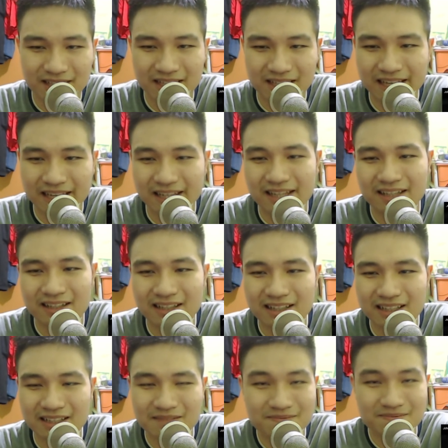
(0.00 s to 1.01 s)
and
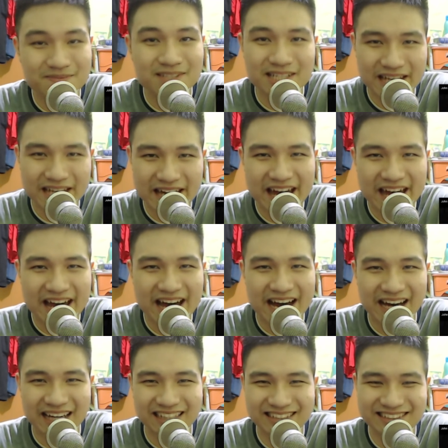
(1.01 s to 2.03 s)
yeah,
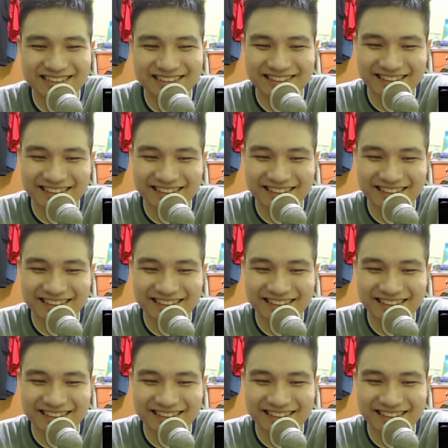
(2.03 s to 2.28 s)
yeah.